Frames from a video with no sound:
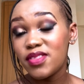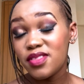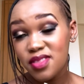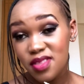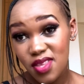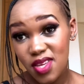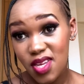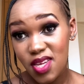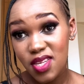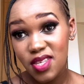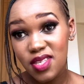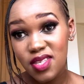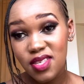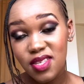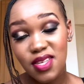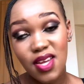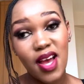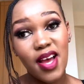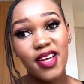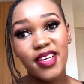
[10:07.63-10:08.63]
these
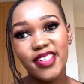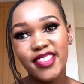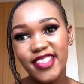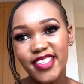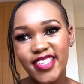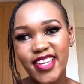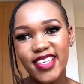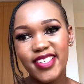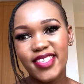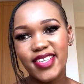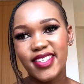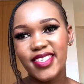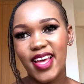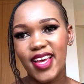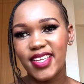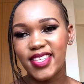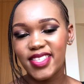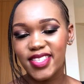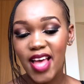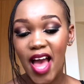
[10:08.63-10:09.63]
danger
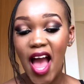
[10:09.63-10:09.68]
signs.